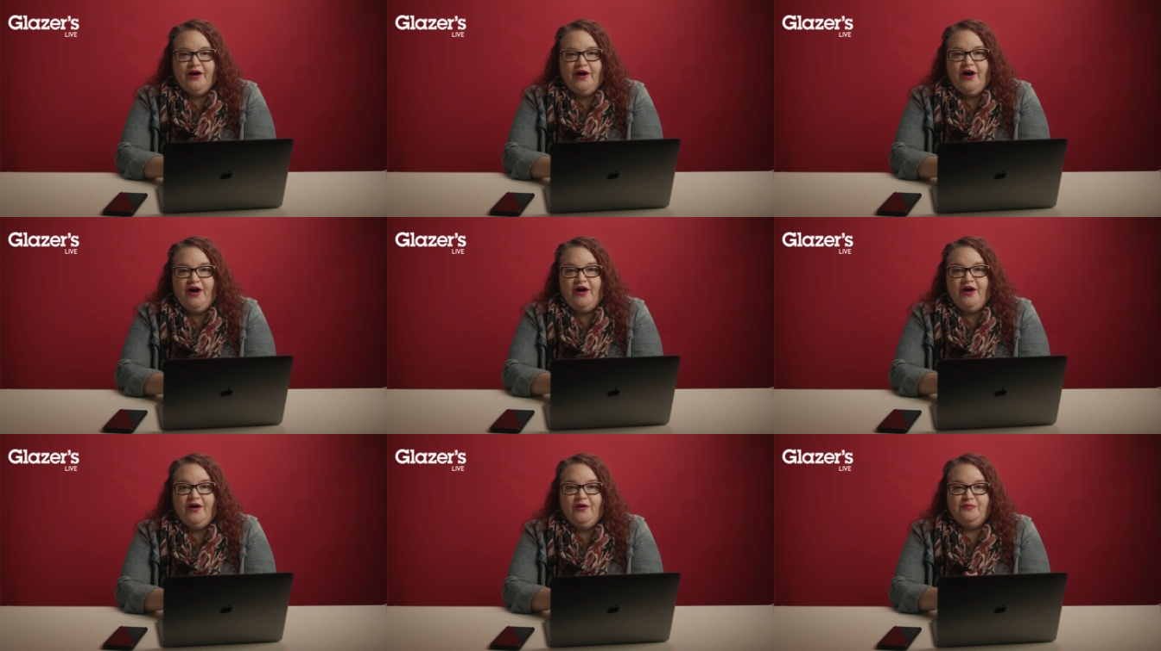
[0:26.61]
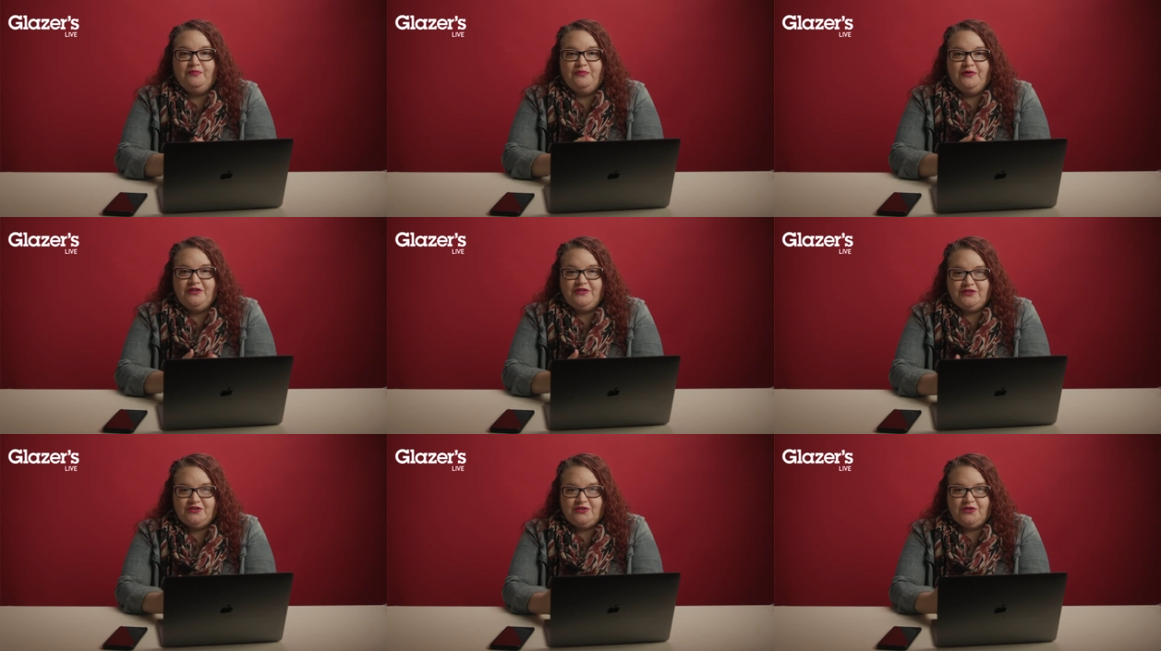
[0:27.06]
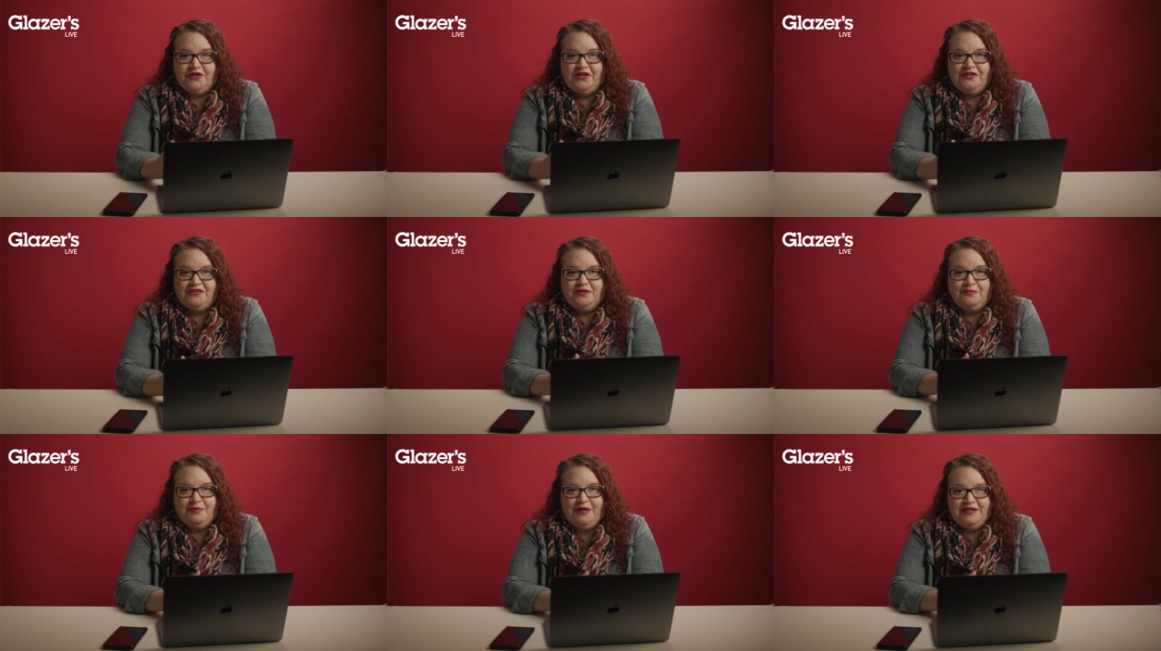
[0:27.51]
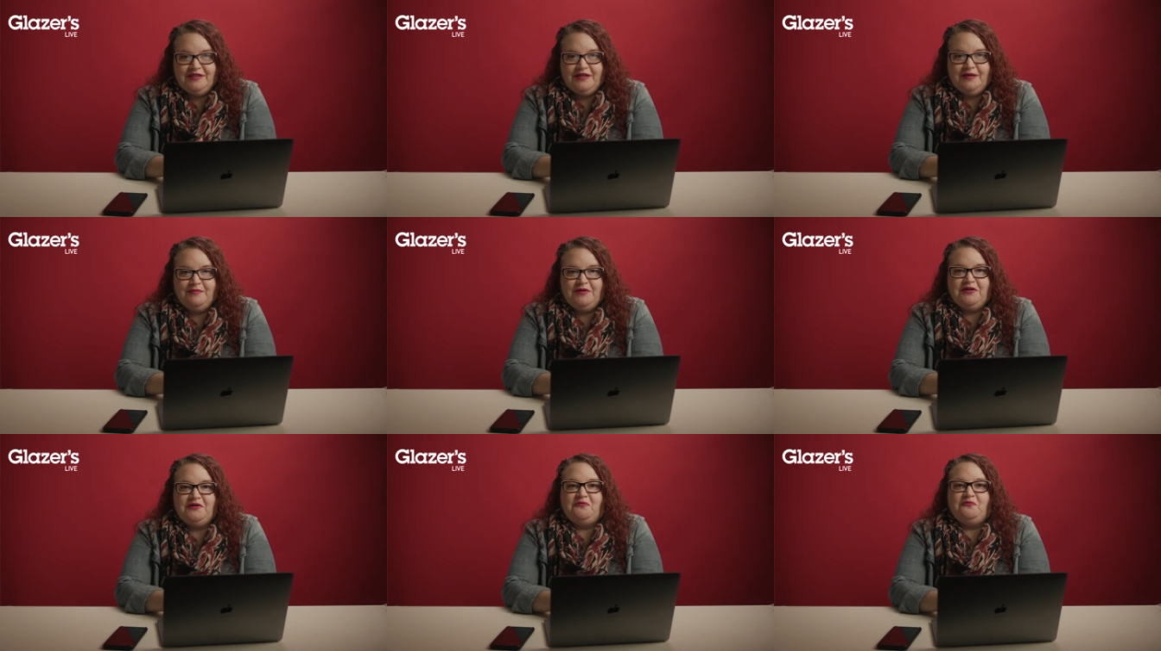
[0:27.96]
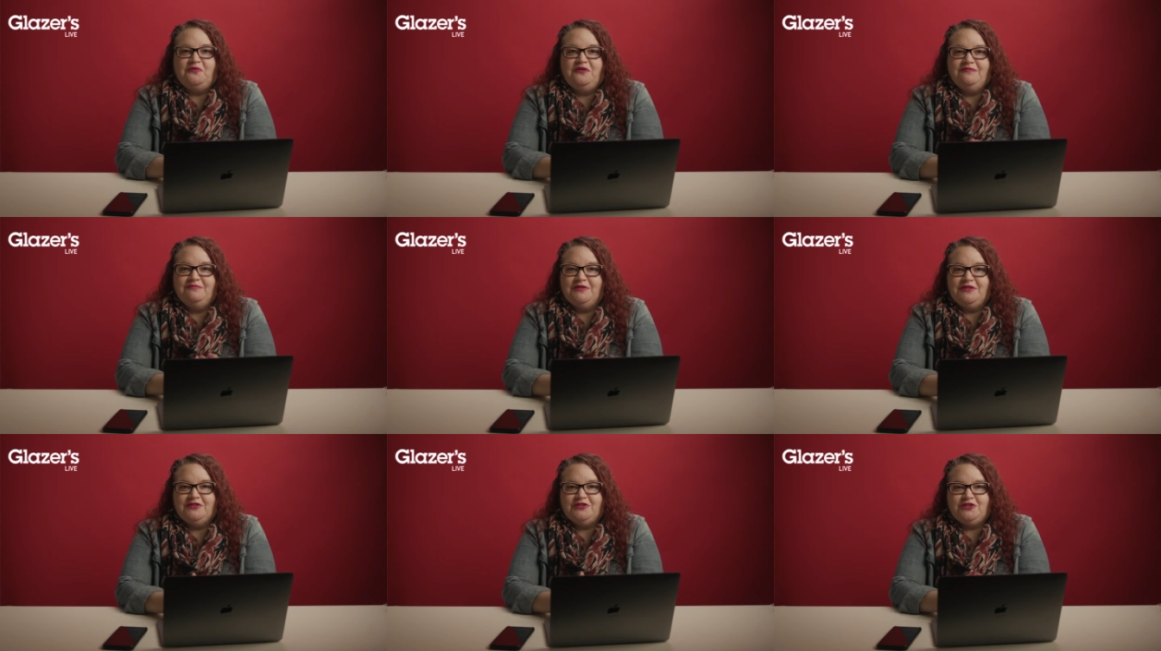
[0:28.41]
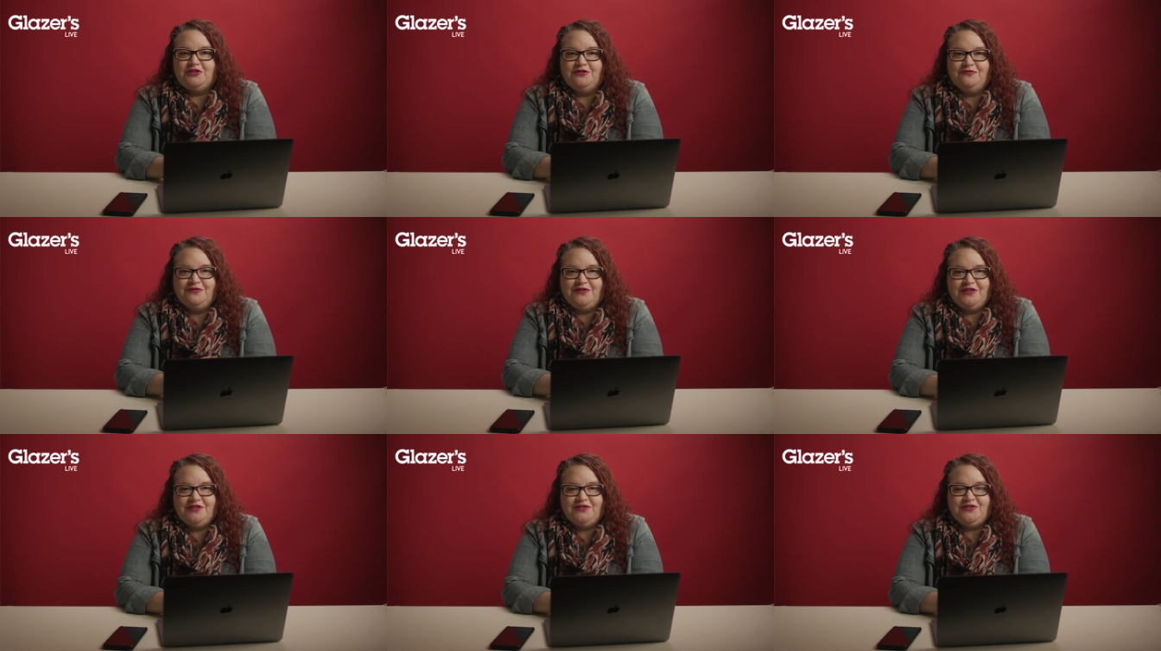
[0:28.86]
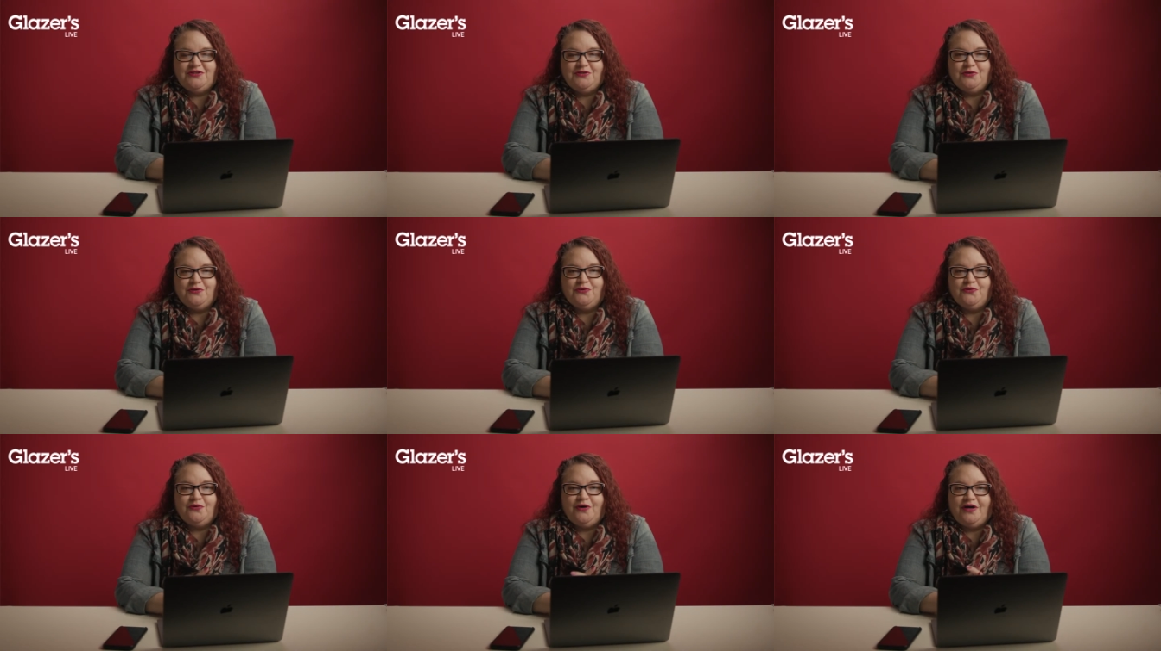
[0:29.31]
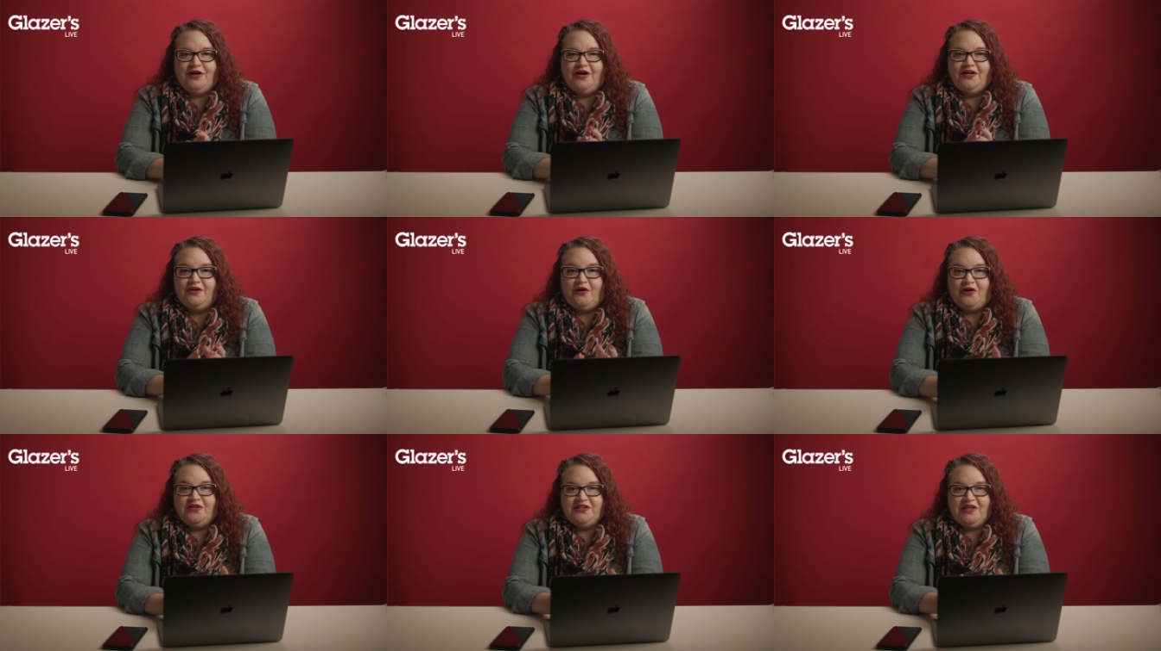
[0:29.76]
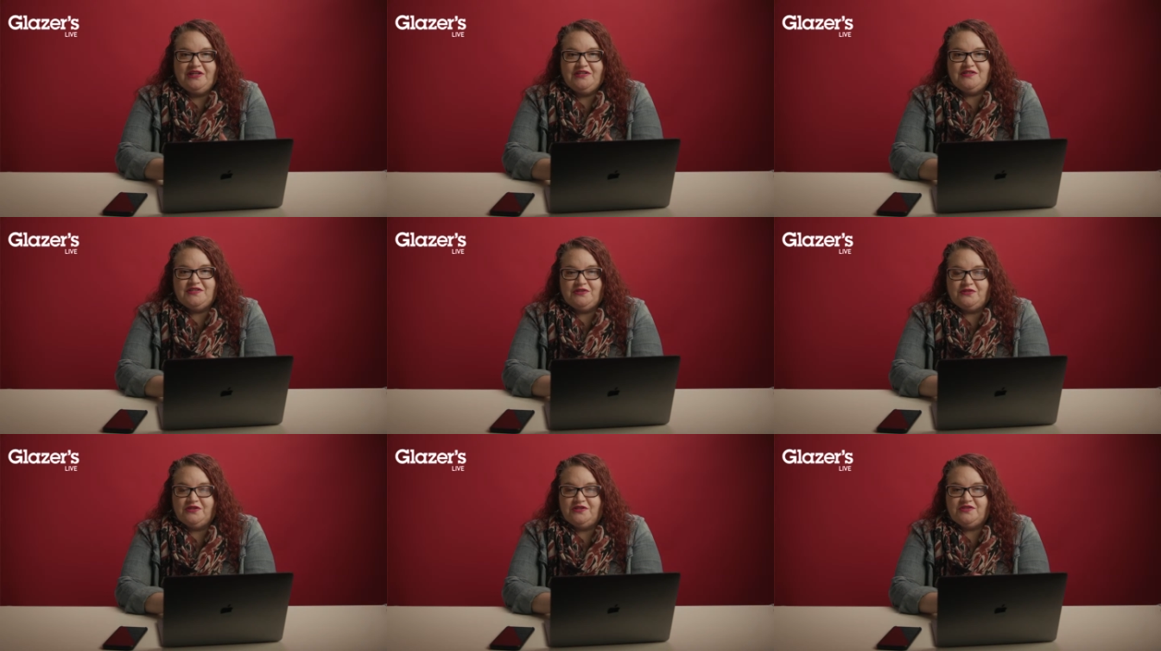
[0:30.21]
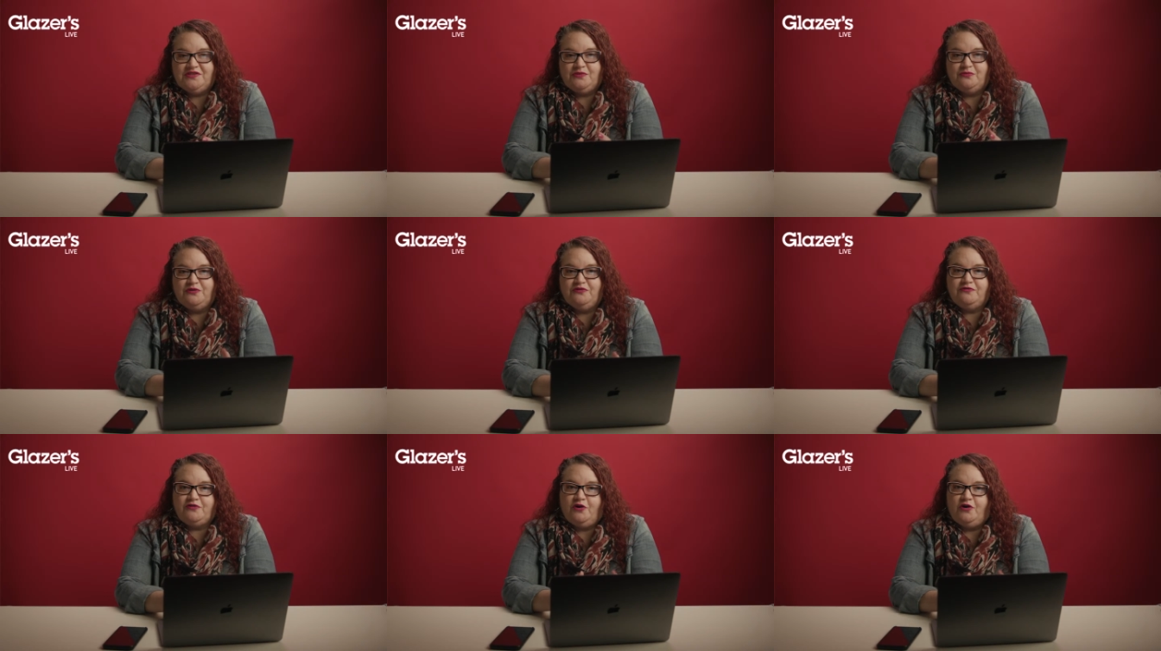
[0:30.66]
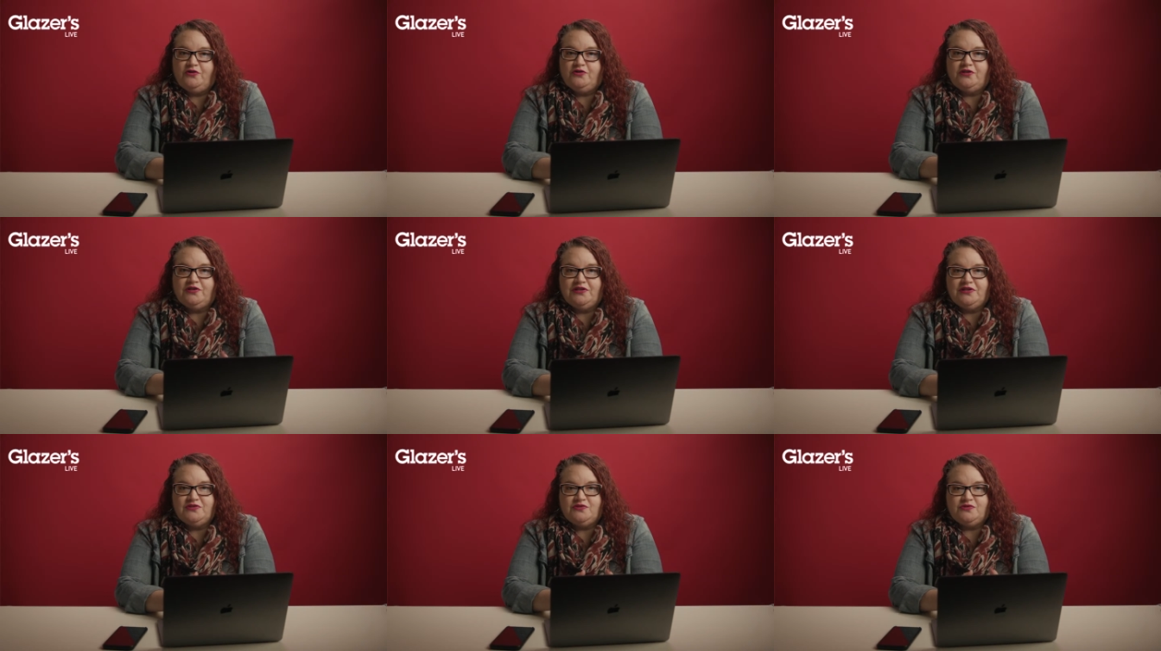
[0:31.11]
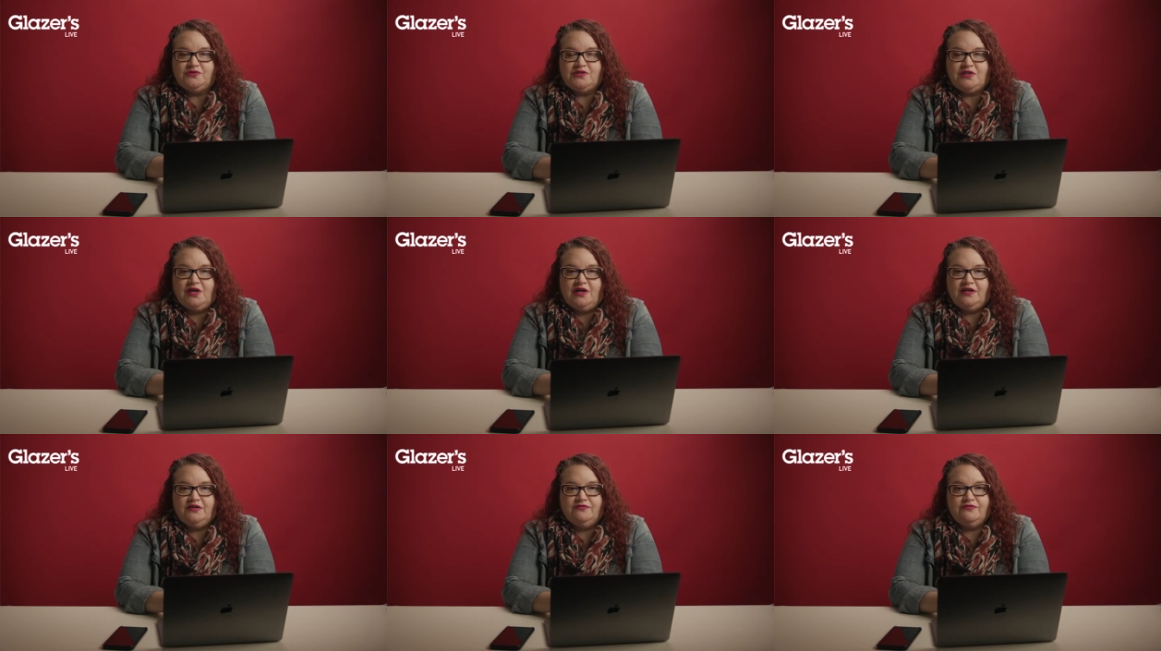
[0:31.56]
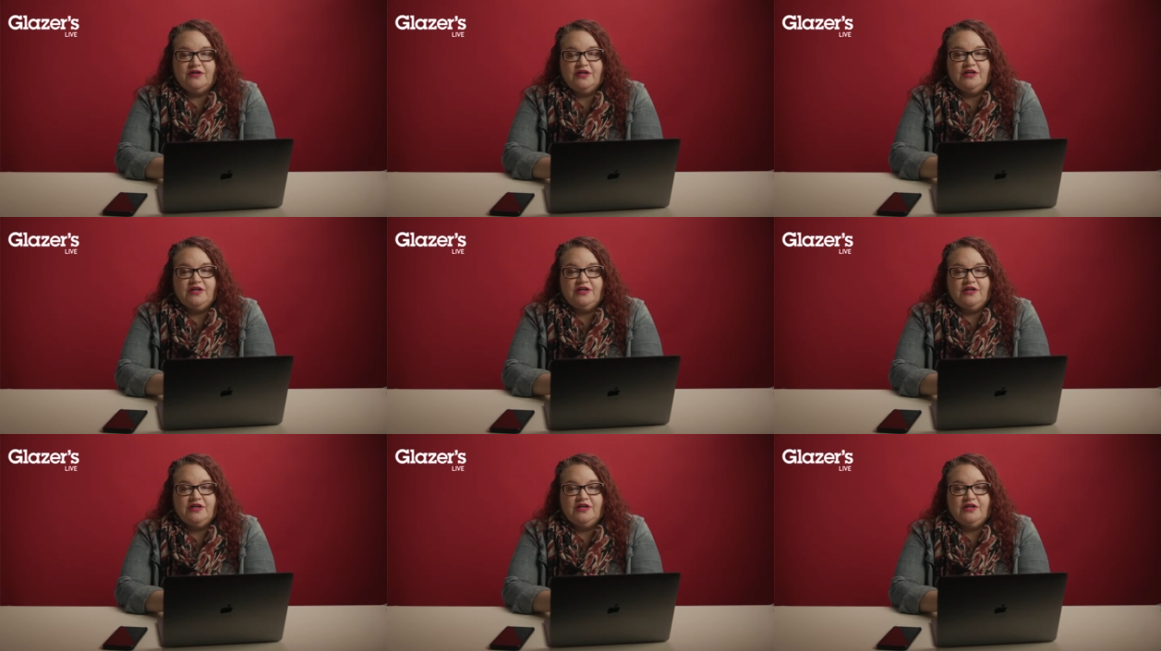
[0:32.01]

But during the pandemic, we've been shifting to an online series that we've called Glazers Live.